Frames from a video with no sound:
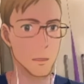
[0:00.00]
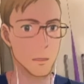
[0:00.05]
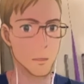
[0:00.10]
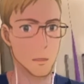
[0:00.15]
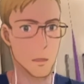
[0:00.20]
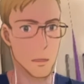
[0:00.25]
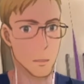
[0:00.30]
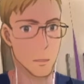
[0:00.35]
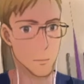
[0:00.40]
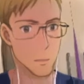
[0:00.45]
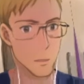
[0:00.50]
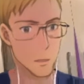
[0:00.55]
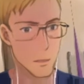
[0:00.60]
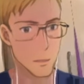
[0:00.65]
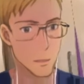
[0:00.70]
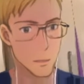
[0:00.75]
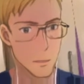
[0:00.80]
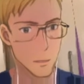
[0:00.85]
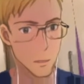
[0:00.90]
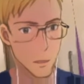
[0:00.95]
So let's put it
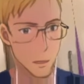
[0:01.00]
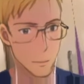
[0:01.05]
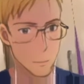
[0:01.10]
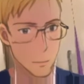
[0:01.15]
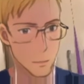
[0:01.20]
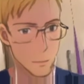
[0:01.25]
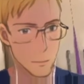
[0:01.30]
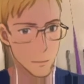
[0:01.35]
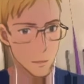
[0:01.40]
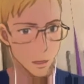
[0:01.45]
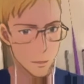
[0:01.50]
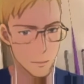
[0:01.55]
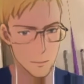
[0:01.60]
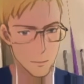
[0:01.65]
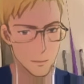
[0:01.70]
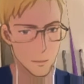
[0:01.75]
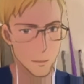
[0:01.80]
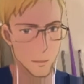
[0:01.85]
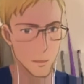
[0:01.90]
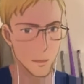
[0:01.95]
in here,
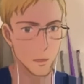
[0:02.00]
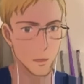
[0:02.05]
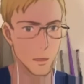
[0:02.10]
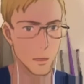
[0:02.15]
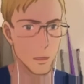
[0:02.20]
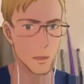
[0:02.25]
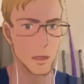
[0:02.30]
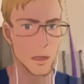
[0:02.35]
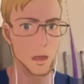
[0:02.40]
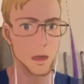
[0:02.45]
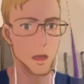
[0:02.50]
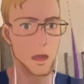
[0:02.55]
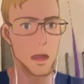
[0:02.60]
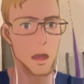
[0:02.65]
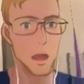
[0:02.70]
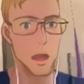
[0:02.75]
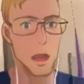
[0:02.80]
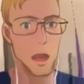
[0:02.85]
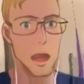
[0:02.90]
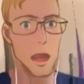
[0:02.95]
8.5.
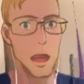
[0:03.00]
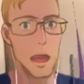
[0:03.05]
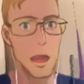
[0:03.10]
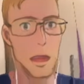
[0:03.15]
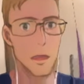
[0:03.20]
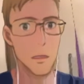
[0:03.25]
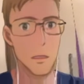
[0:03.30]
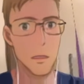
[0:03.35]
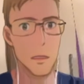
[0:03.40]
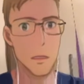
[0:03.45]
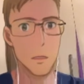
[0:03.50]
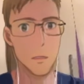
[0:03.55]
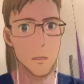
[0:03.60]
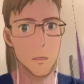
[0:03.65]
And it